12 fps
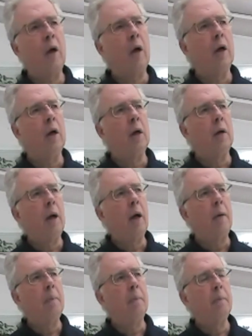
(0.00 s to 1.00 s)

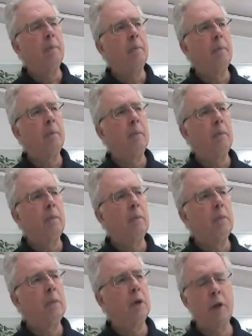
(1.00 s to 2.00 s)
And
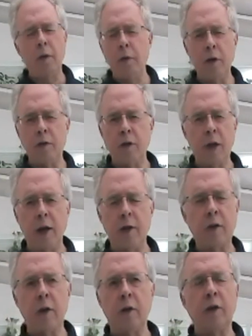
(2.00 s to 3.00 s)
no, I don't think it's an
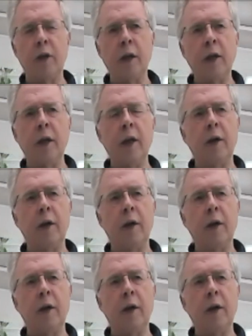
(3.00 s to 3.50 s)
Alexander technique.